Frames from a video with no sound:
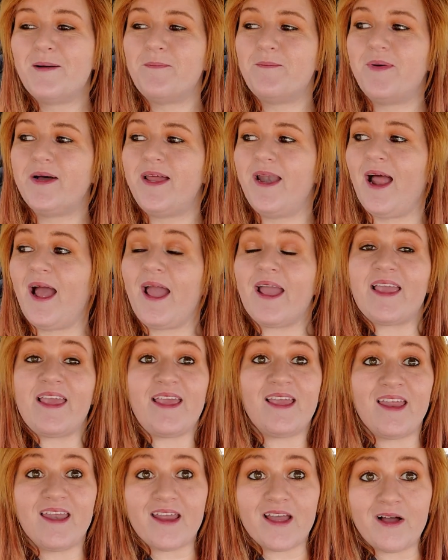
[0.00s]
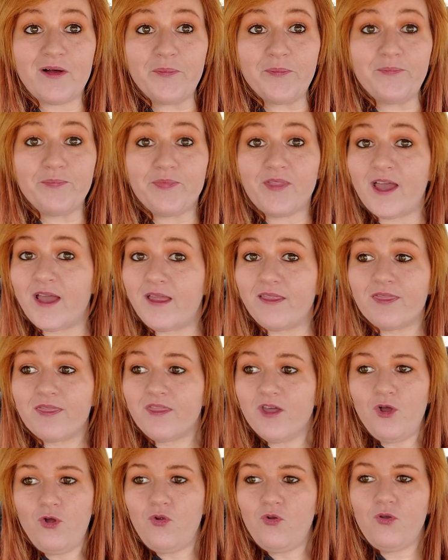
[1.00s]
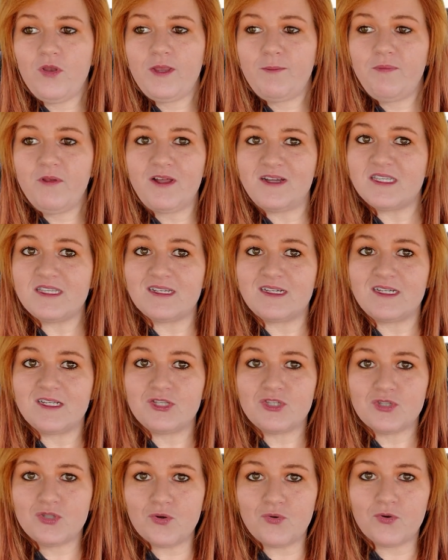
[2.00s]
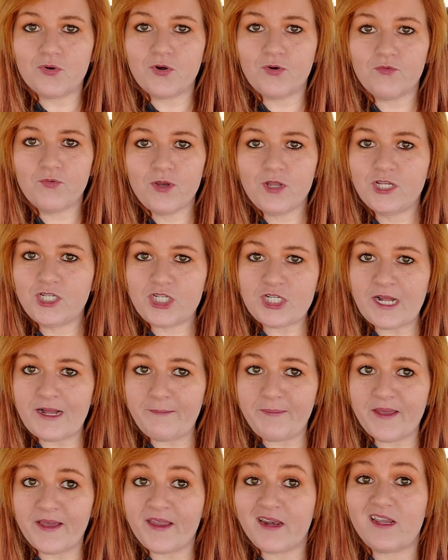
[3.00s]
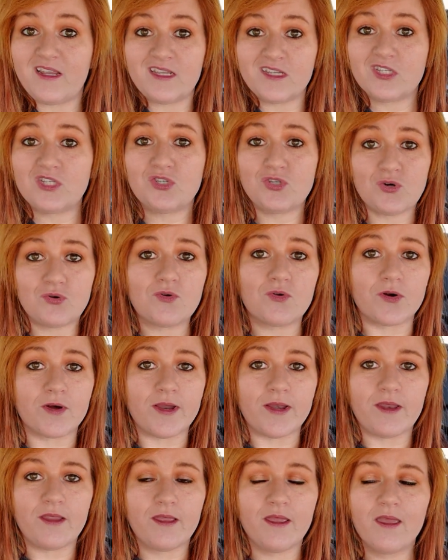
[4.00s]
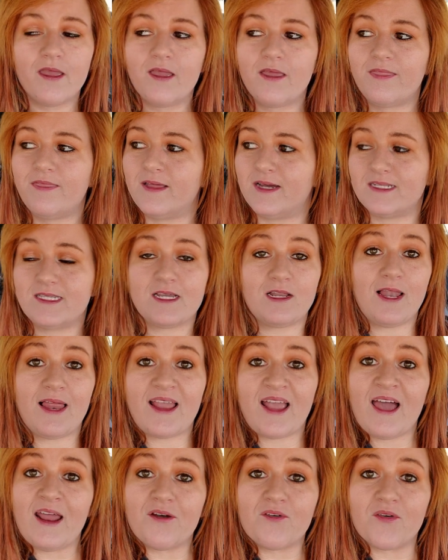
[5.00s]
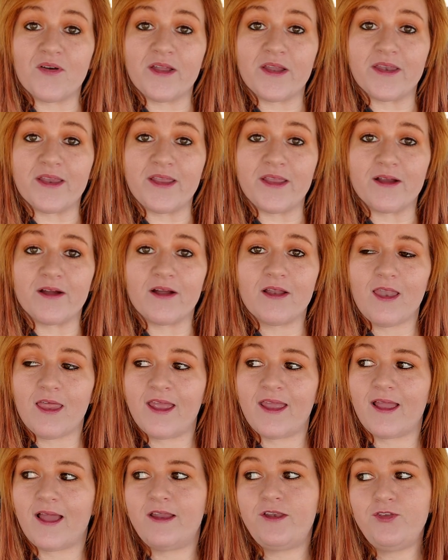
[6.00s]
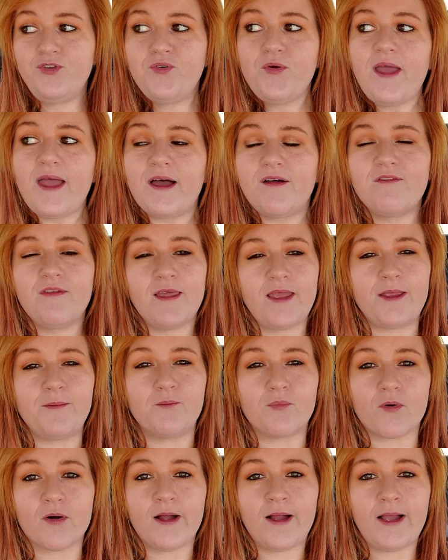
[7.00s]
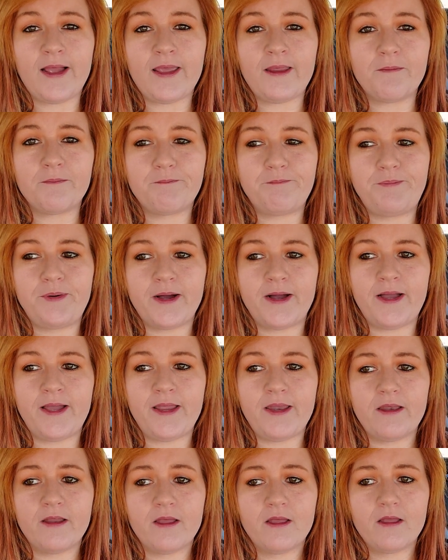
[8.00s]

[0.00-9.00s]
But I can't help that the only plus size store to really shop at is Torrid. That's all I got around here. Like, I do have Lane Bryant, but